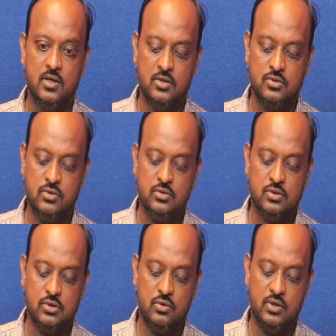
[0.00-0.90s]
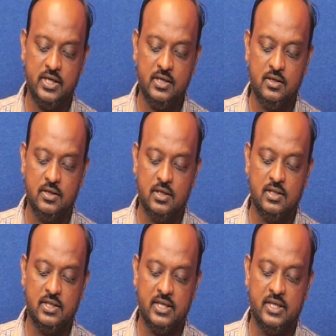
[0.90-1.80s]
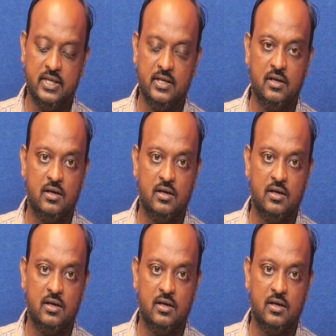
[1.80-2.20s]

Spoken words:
So slowly the